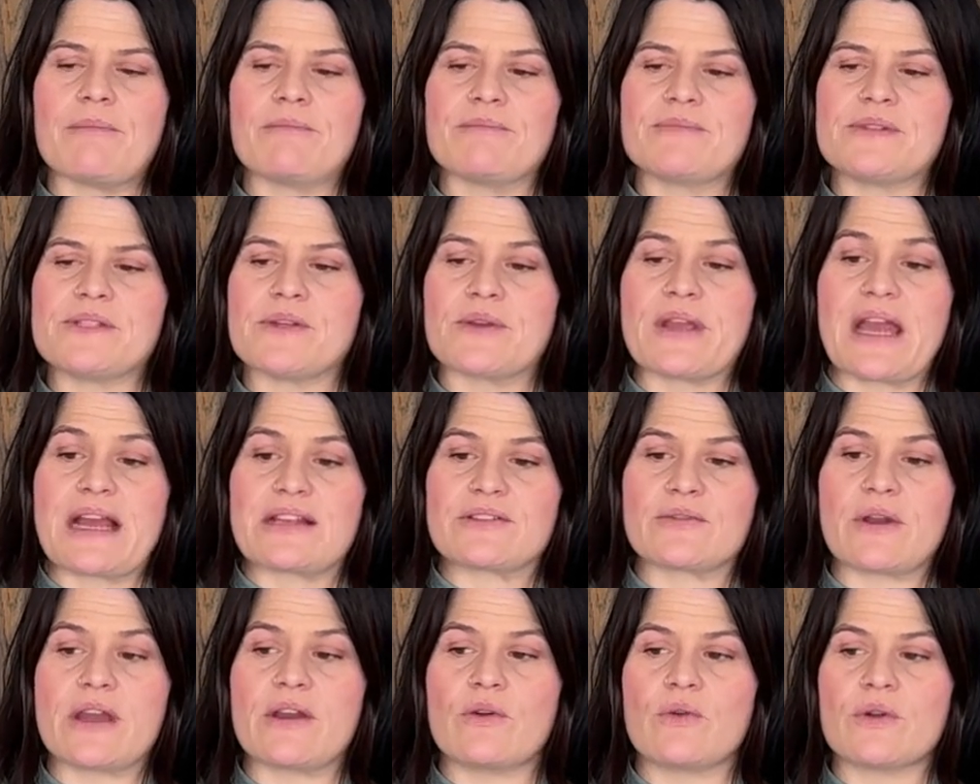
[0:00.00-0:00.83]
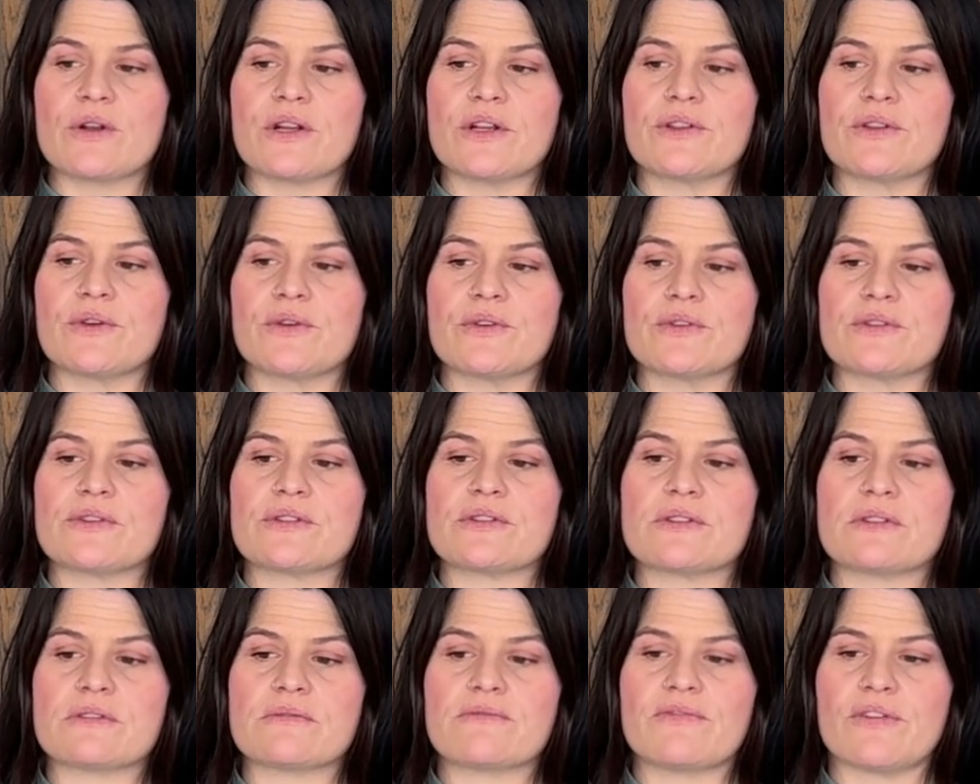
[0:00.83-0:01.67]
So yeah, so I ordered
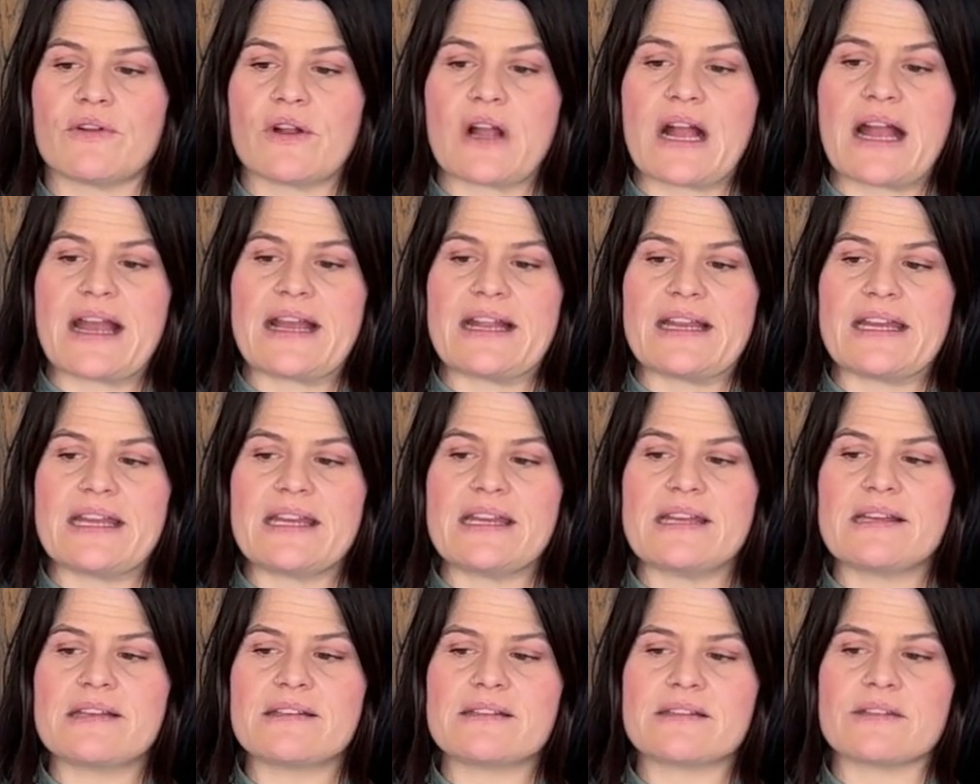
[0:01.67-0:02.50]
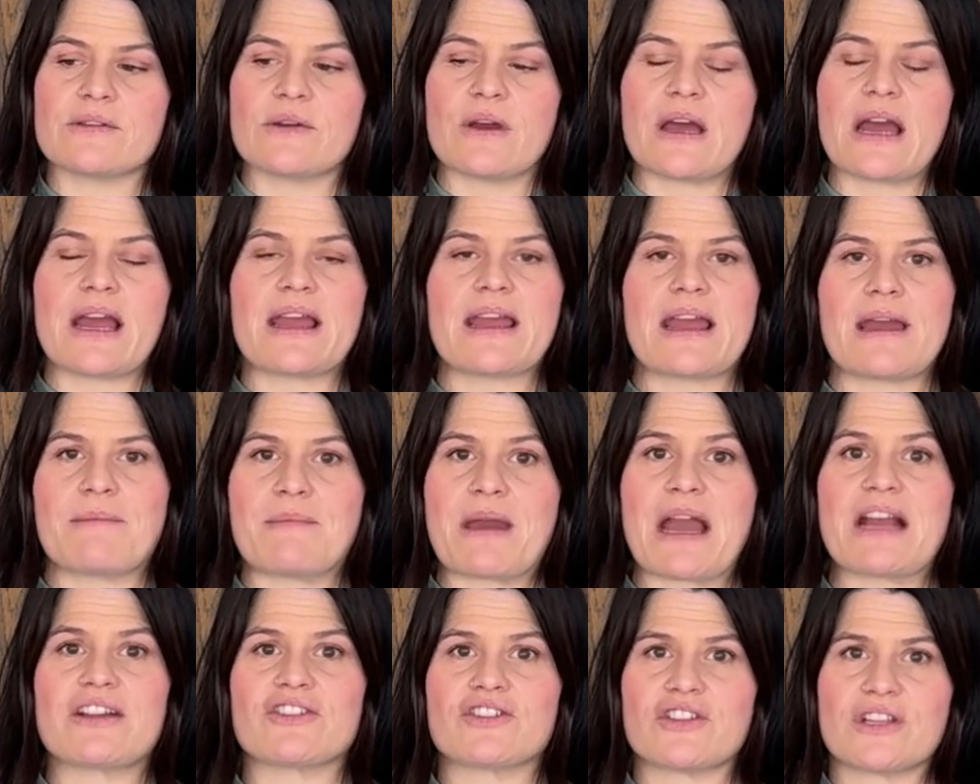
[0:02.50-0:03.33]
those varieties. So I am
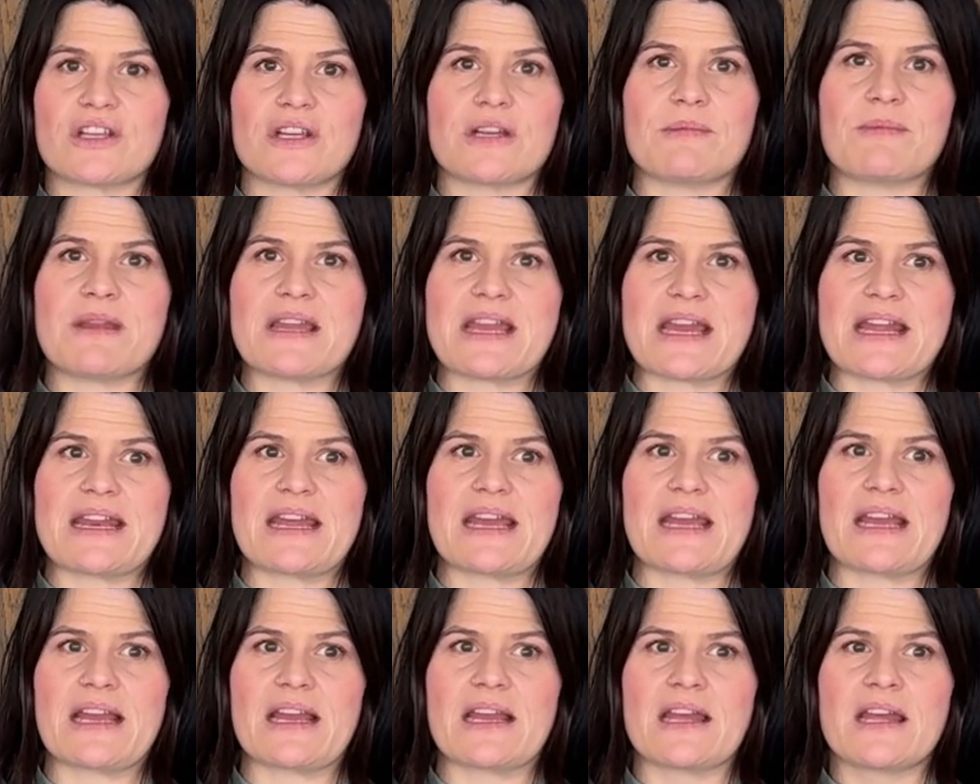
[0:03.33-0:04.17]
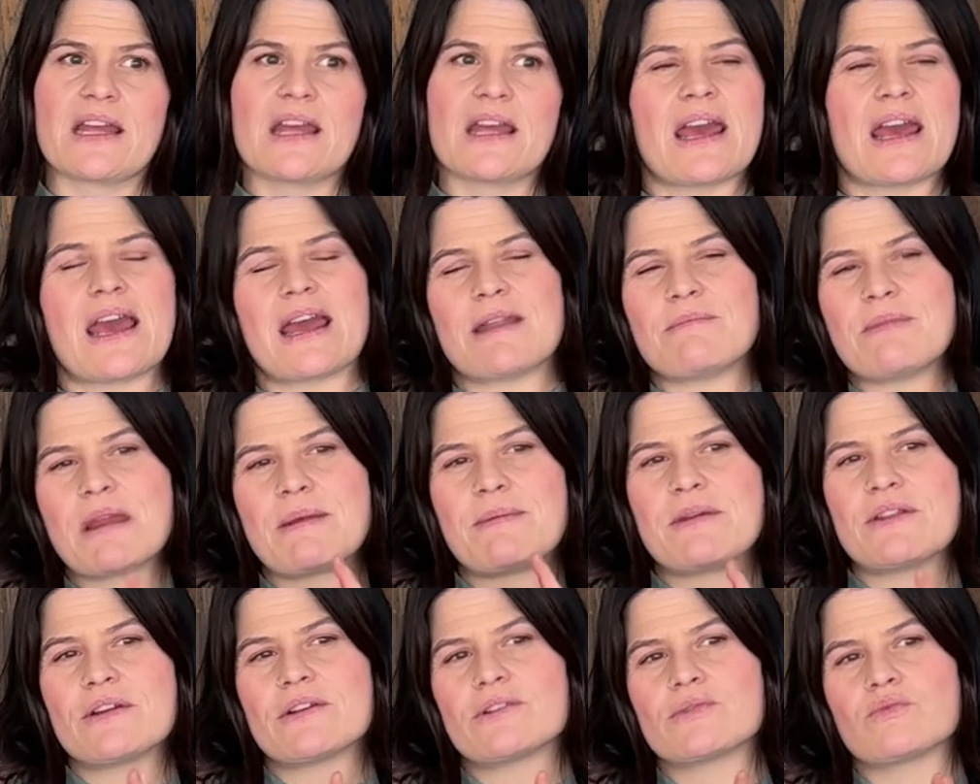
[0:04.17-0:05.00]
actually going to be getting, and maybe
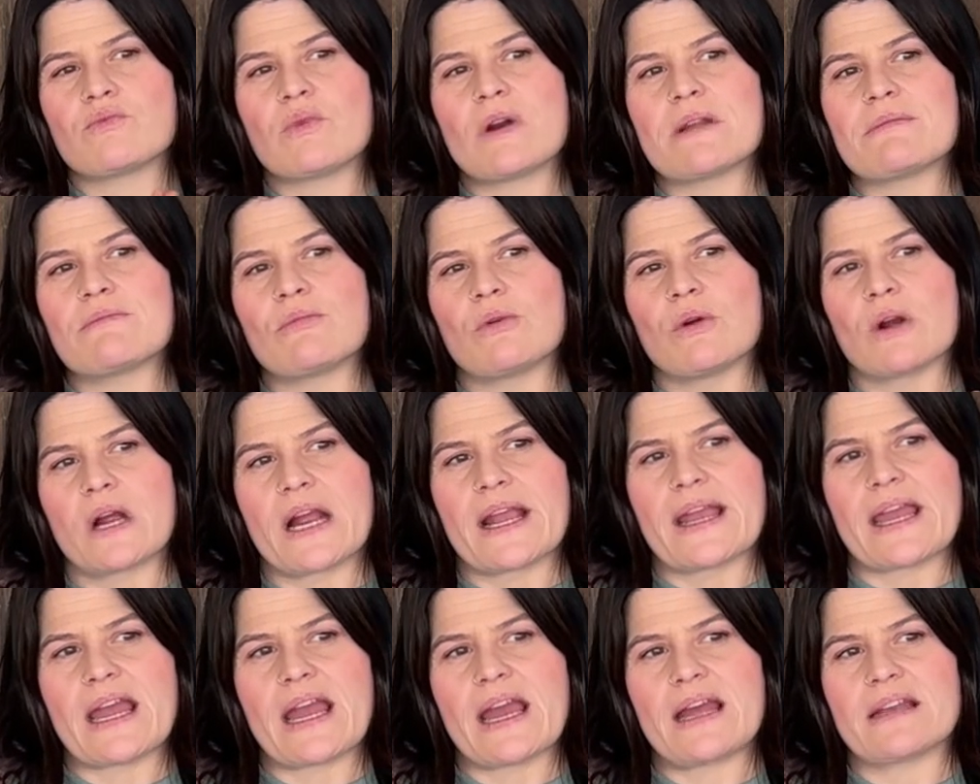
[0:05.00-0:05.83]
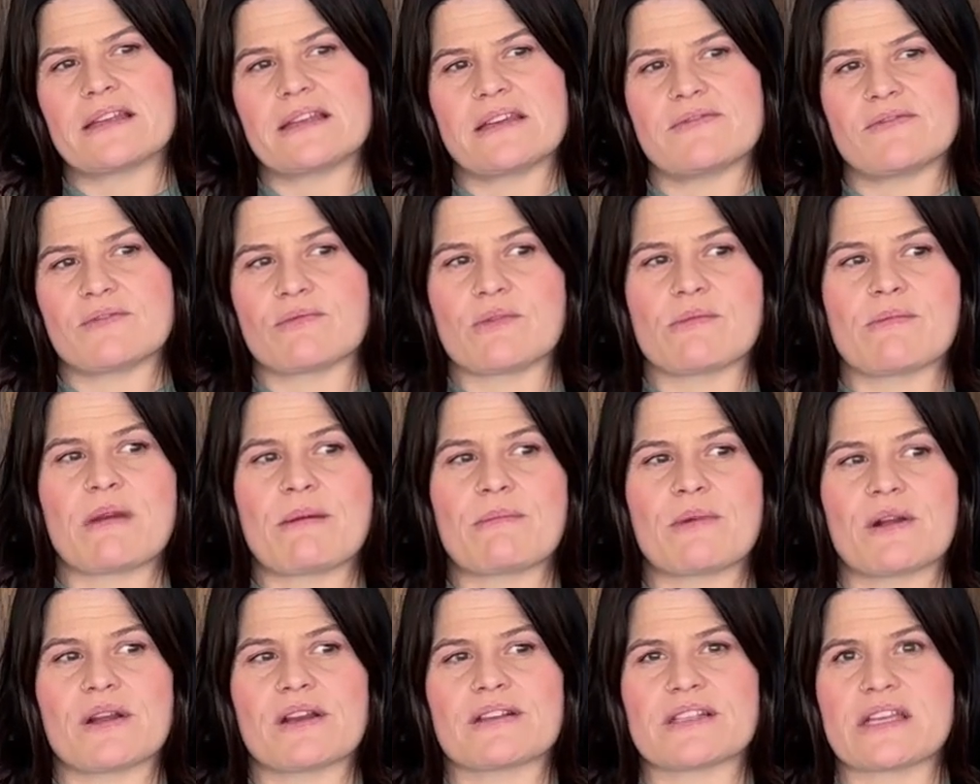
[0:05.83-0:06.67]
there's one more. I can't even
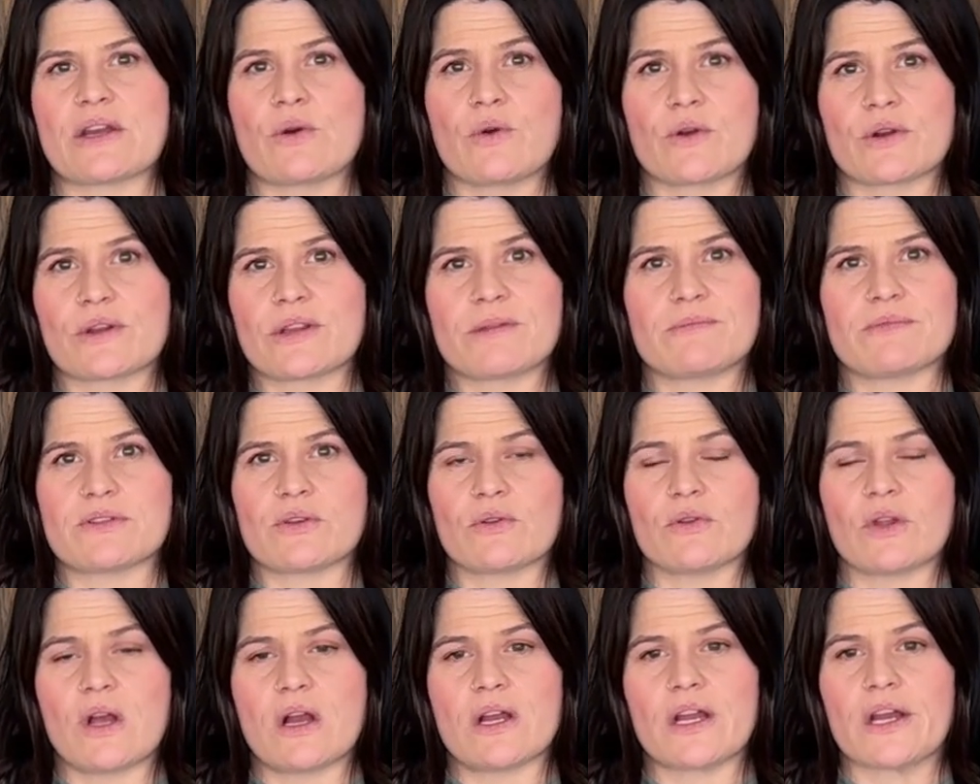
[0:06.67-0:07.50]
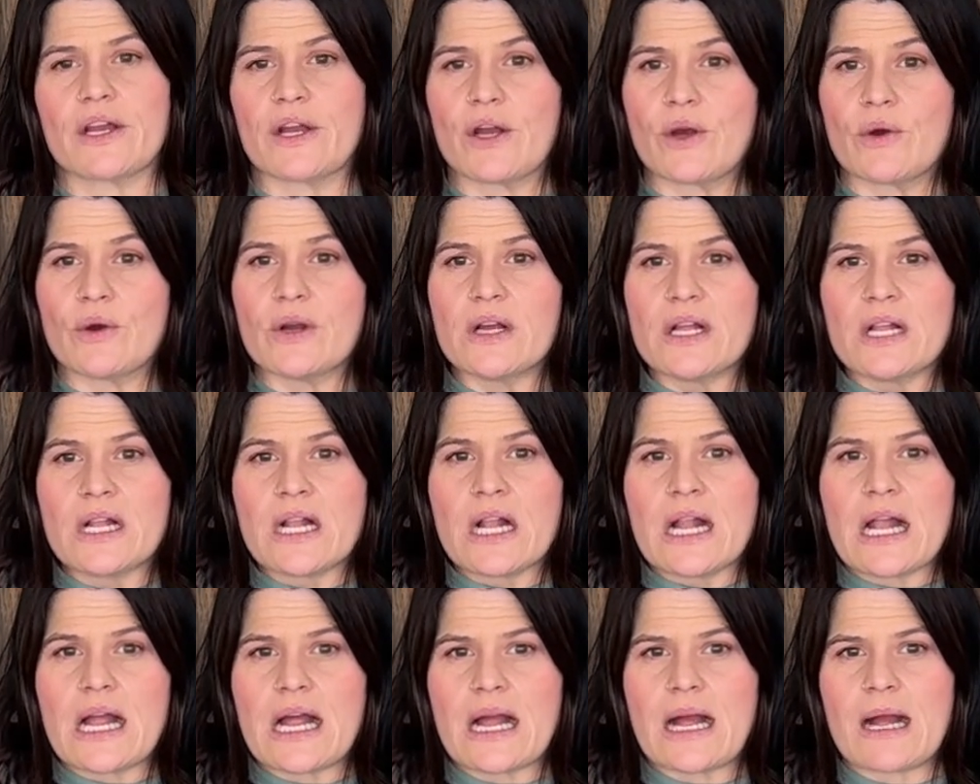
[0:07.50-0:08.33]
remember because I ordered them so long ago.
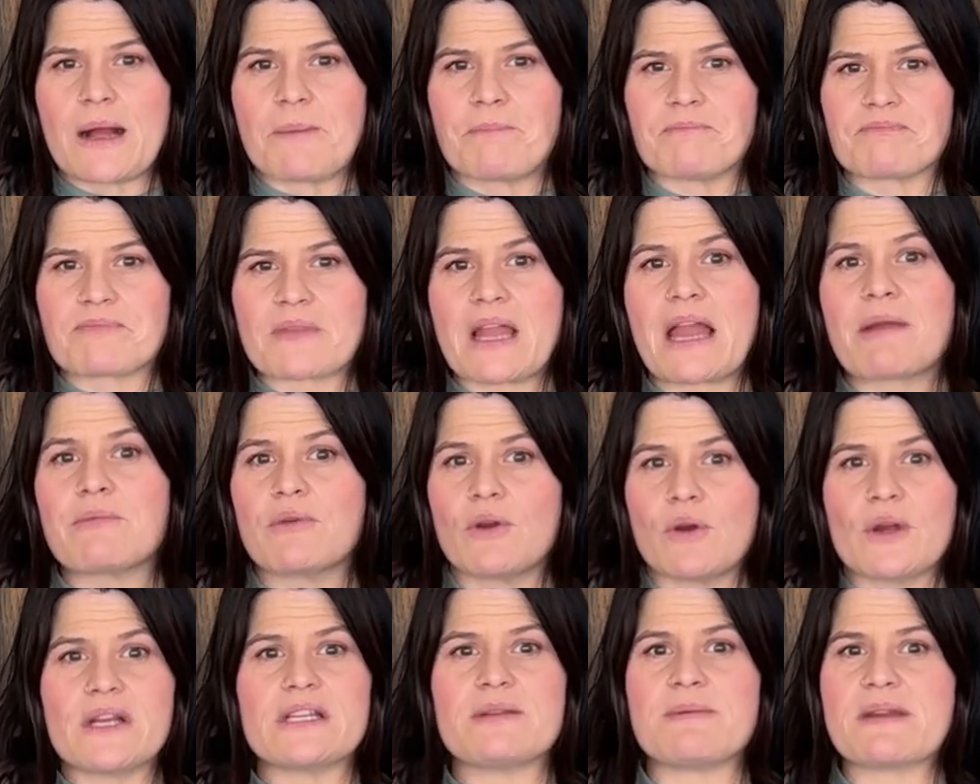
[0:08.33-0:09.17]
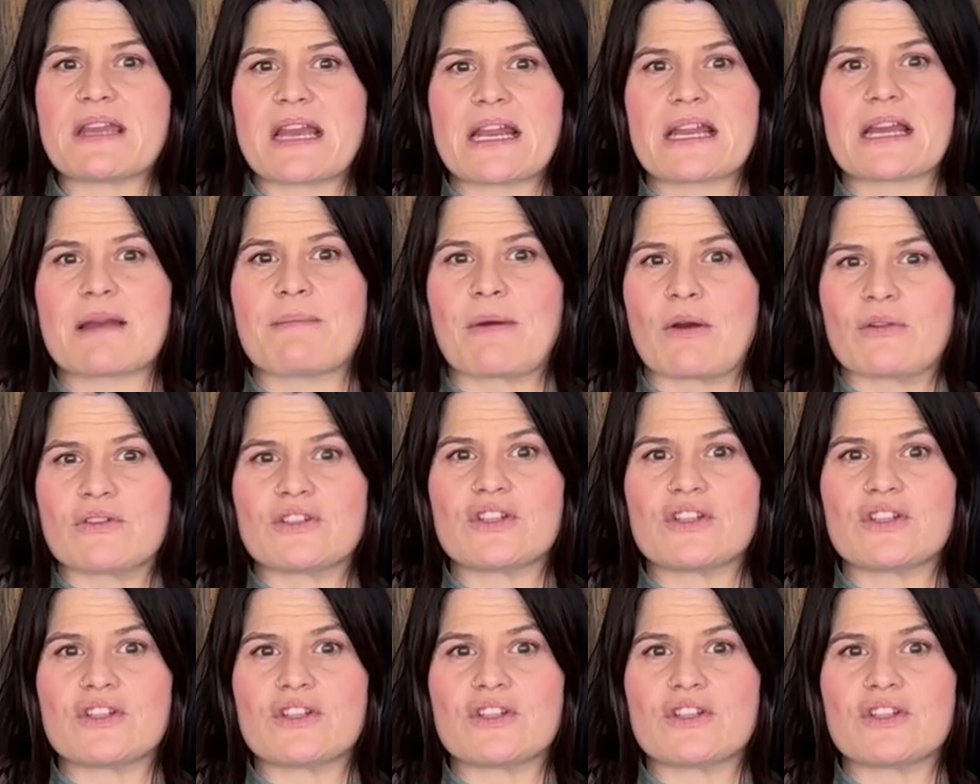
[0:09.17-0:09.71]
I'm going to be getting about